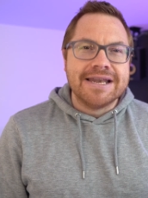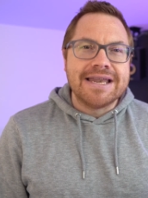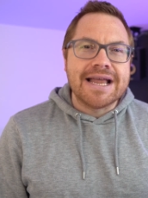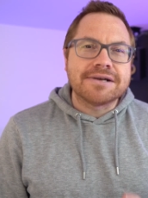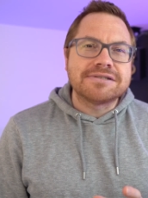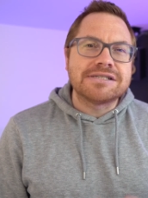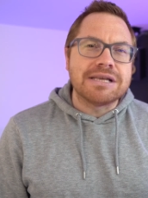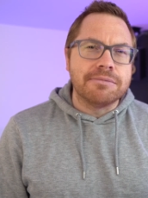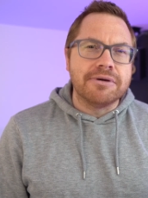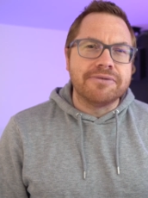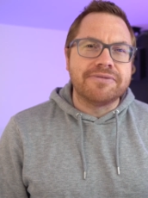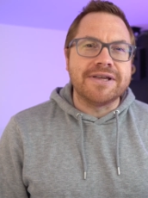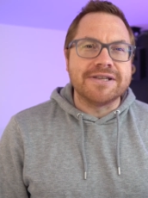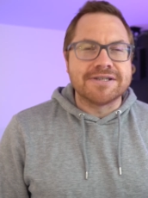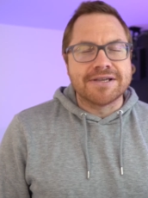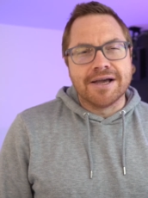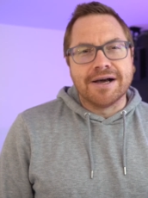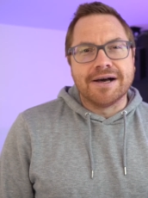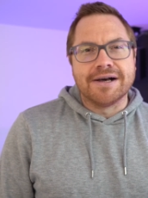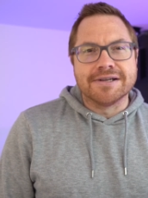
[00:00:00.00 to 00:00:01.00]
Now, some of
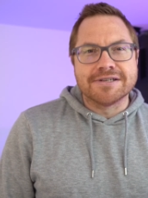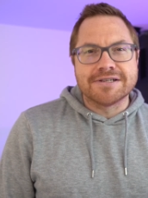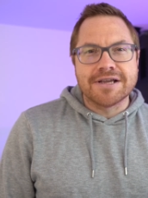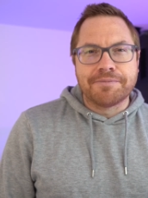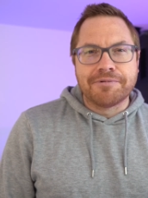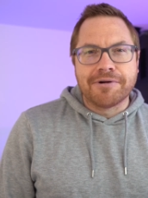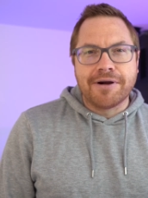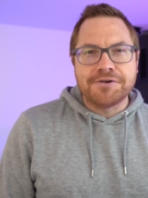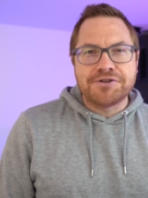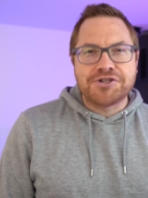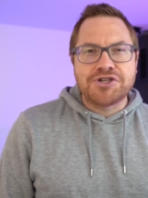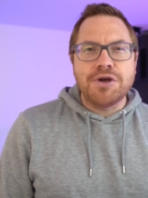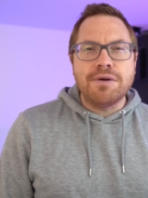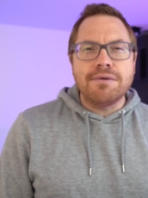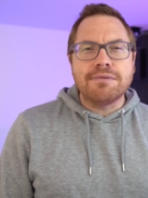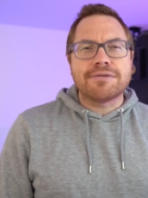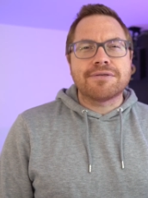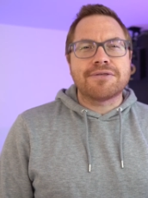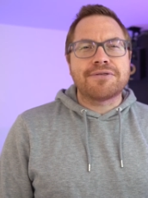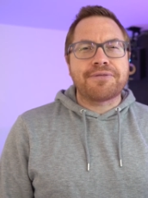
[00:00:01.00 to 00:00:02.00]
these cars approach
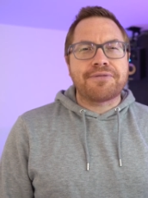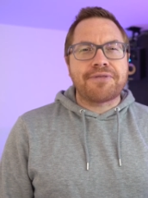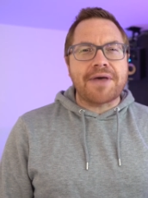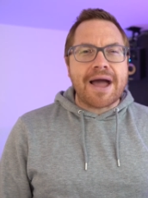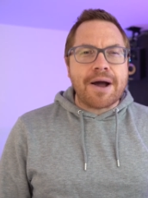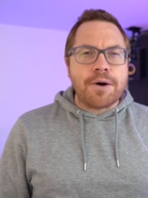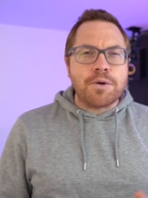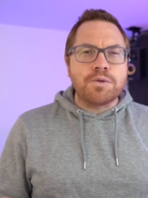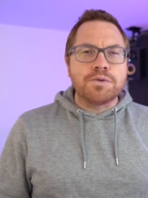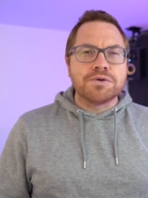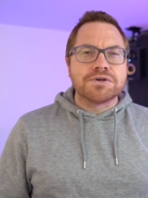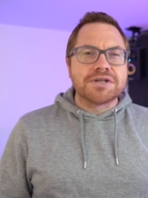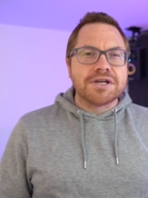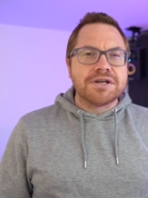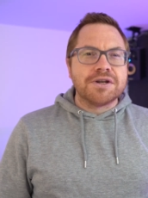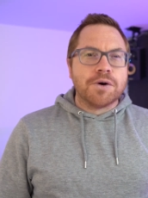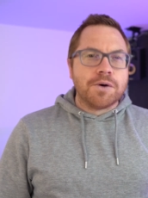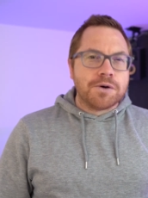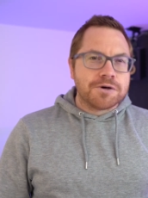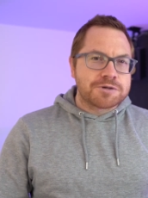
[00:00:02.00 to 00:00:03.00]

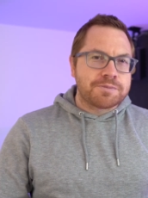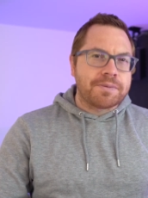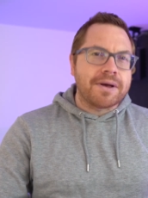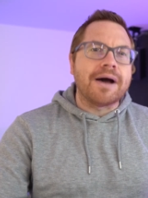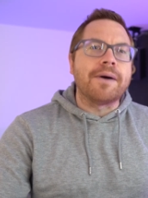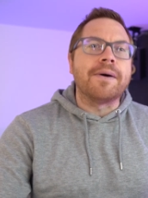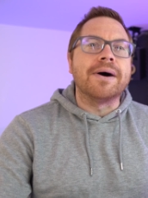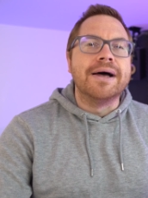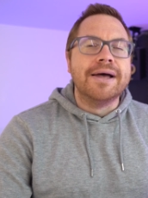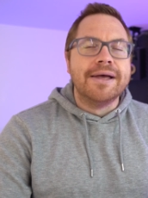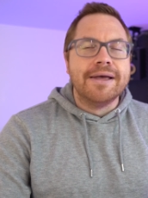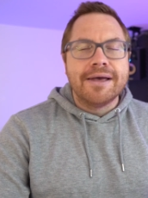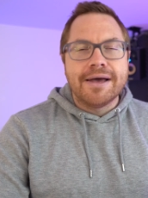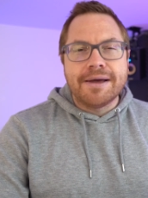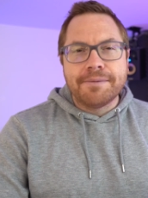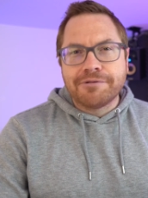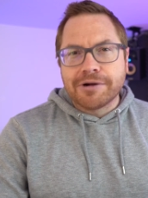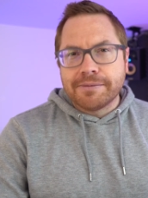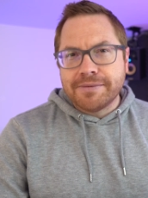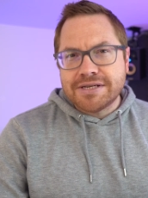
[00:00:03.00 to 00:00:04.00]
2,000 horsepower
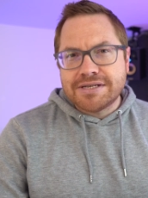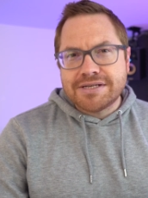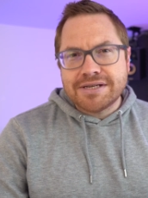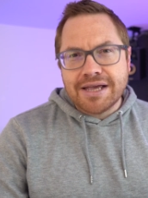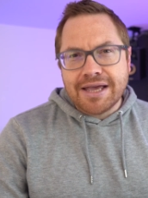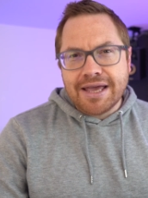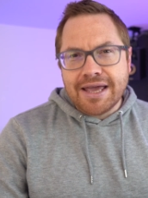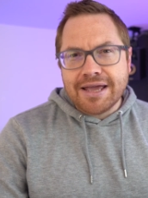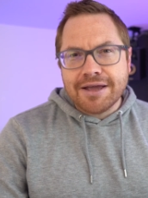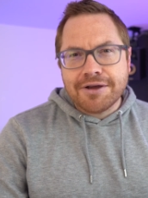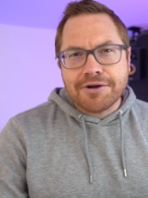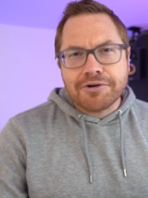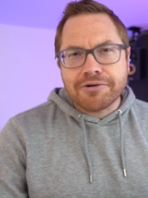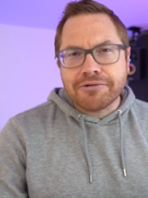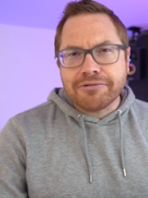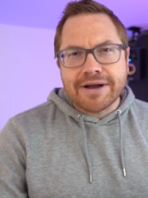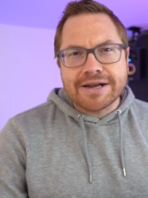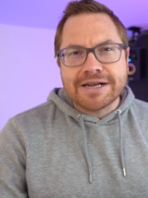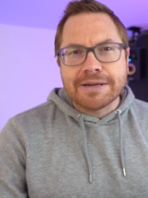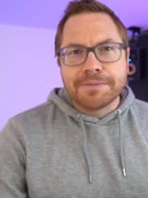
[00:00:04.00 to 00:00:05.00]
and promise
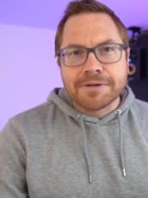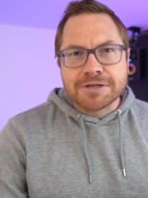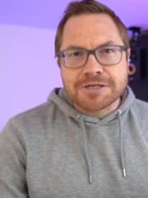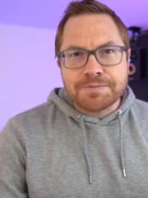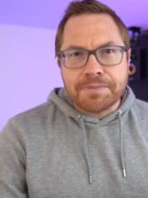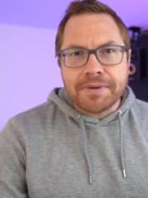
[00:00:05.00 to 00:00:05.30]
incredible